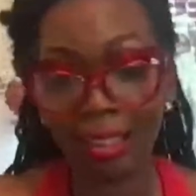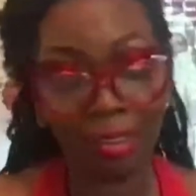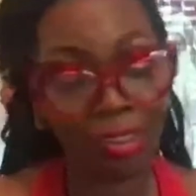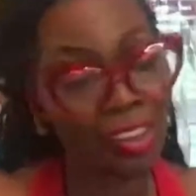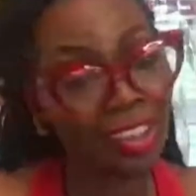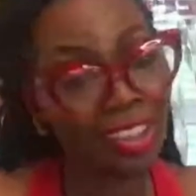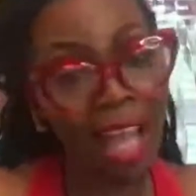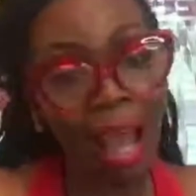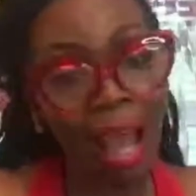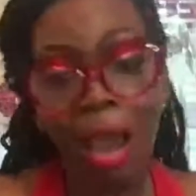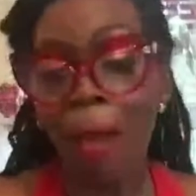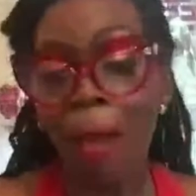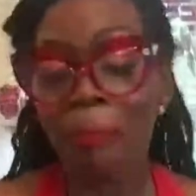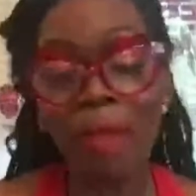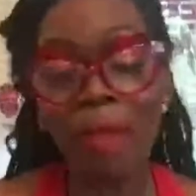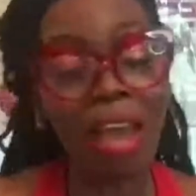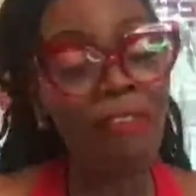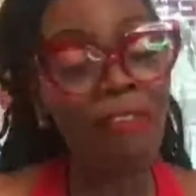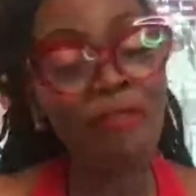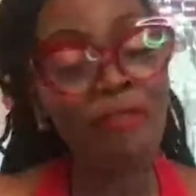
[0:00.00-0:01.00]
Stop.
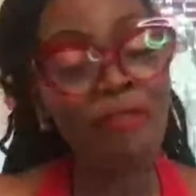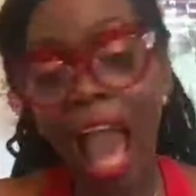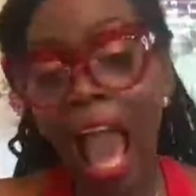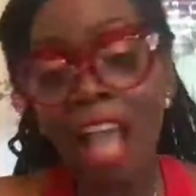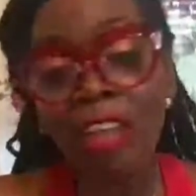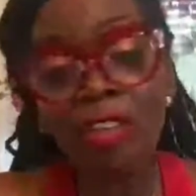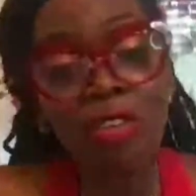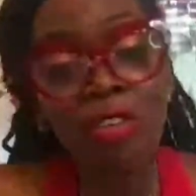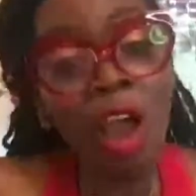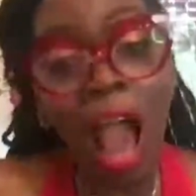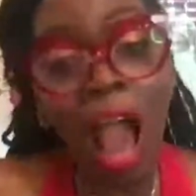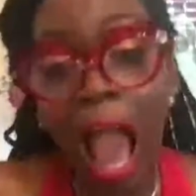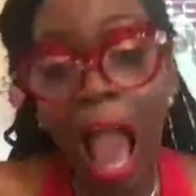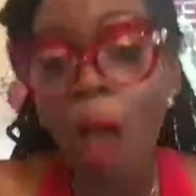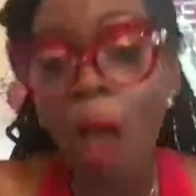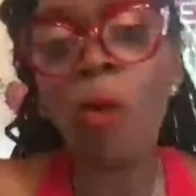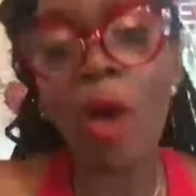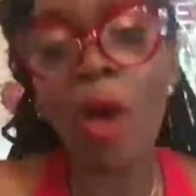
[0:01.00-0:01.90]
Matter of fact, I